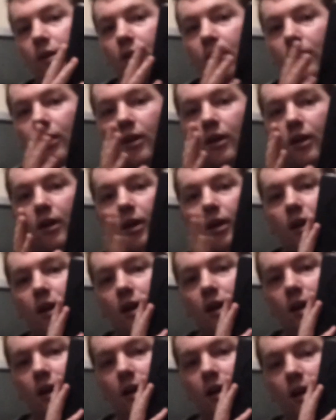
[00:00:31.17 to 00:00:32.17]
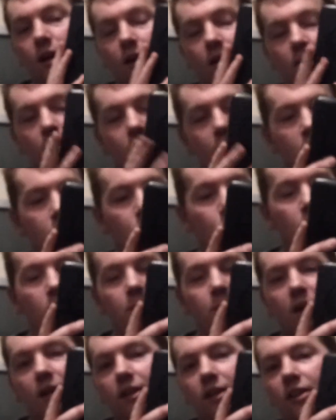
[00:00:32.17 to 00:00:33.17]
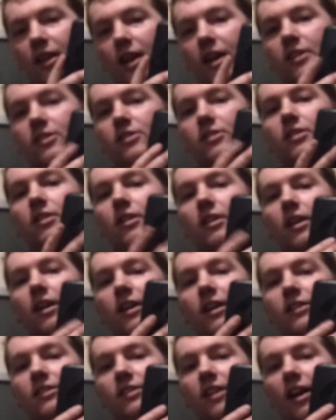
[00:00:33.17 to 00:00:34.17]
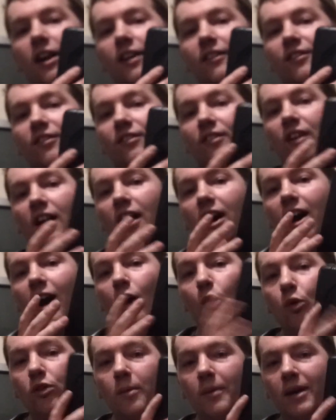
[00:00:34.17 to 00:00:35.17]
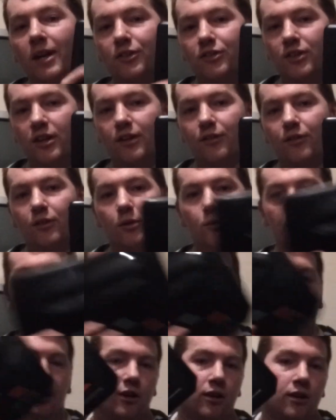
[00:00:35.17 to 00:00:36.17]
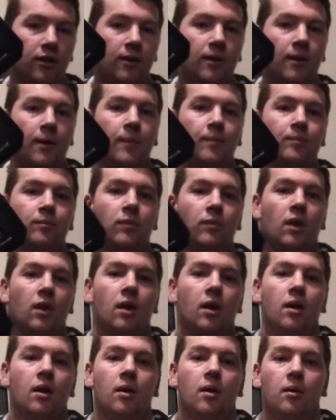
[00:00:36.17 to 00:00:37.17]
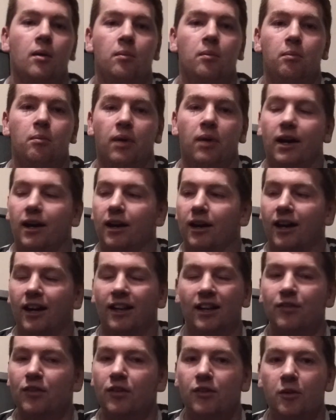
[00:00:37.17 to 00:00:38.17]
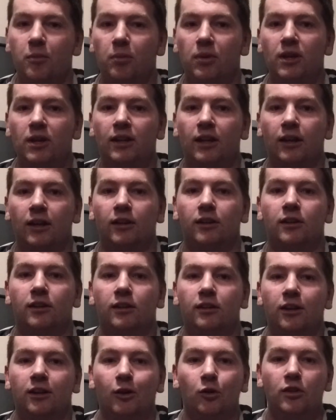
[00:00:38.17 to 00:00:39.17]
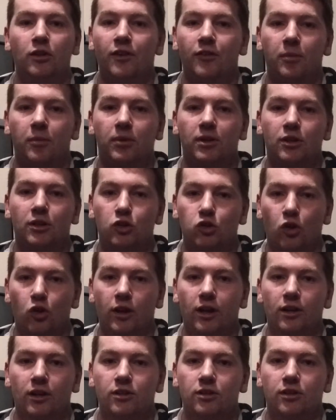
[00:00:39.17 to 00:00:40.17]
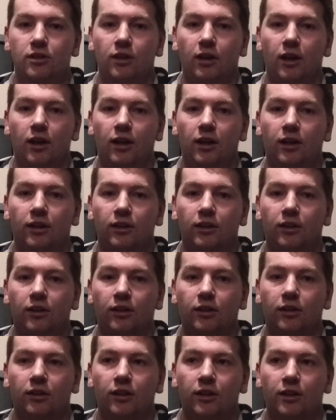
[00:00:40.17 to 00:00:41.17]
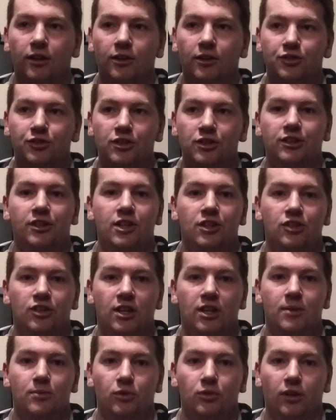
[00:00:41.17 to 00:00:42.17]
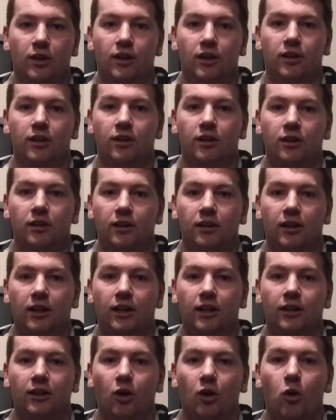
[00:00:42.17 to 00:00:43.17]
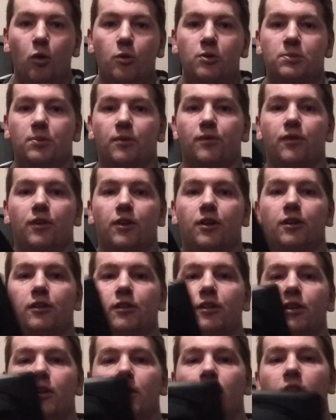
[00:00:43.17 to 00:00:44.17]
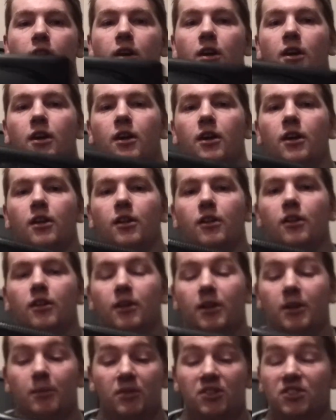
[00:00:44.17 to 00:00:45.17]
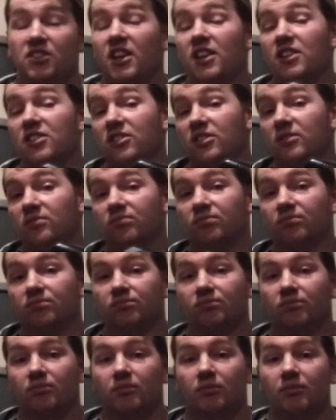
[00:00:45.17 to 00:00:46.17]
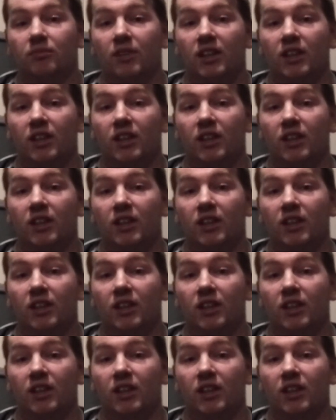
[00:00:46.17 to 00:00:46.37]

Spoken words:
Now, the story behind this is I owned a Mega Drive when I was younger, but I never ever played it. I only ever played the Sonics and the Streets of Rage games on it, and I always preferred my SNES,